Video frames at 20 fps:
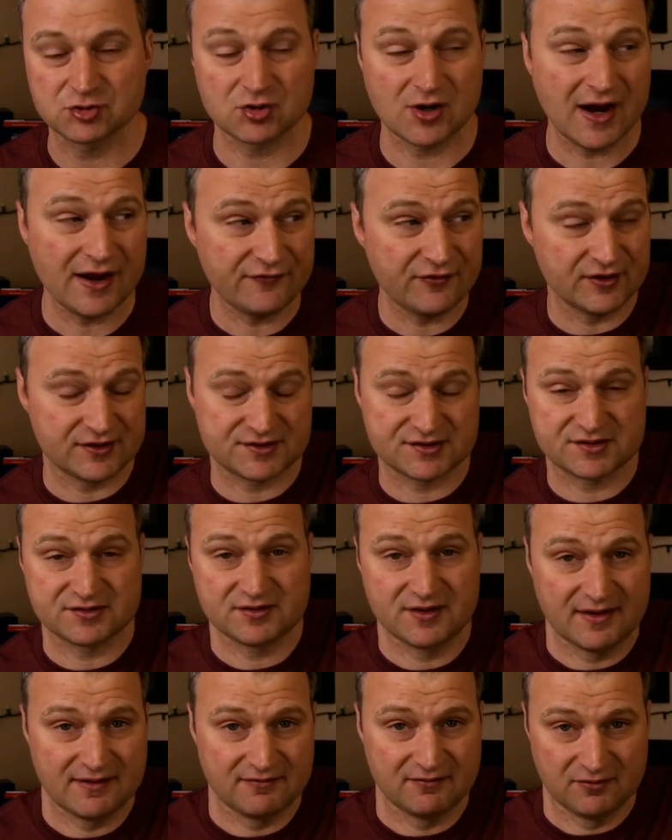Traffic
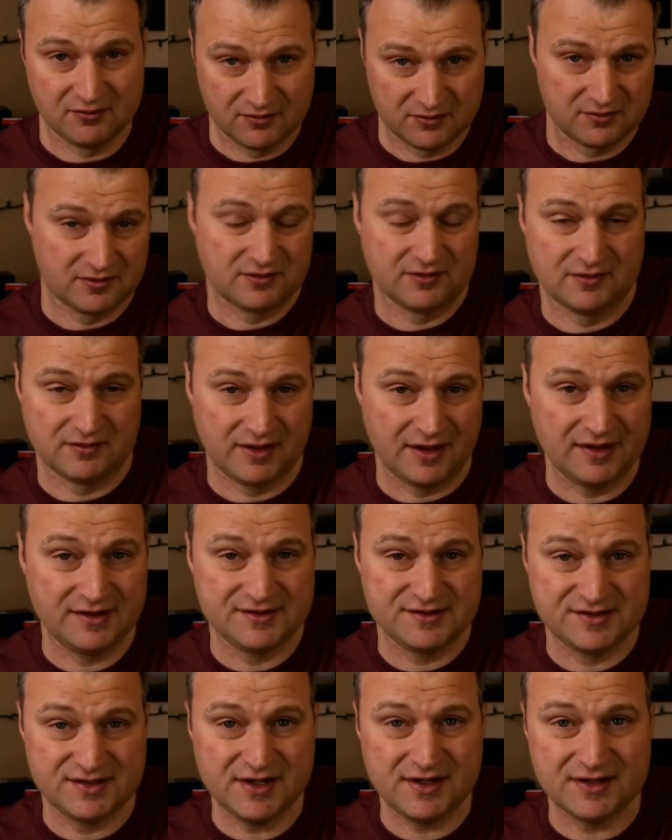
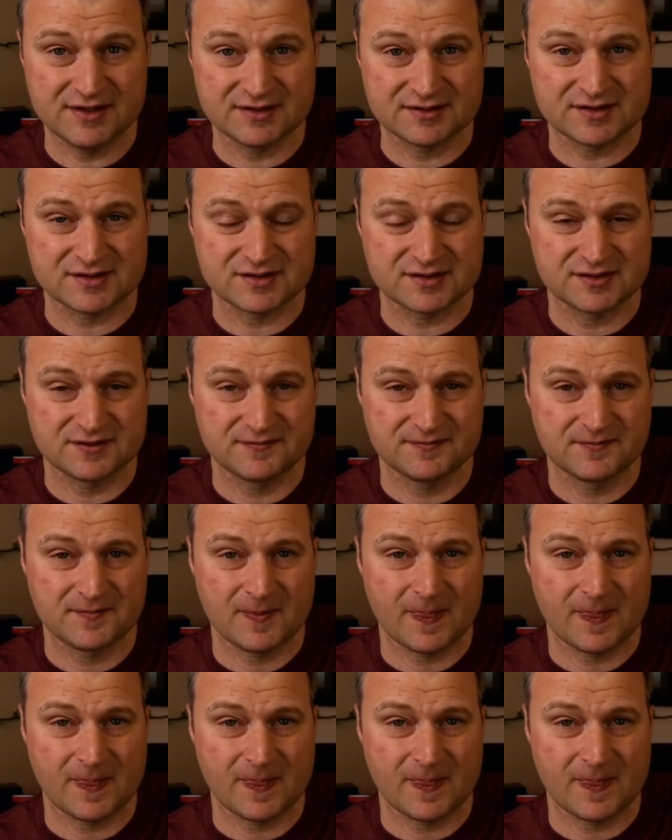exists.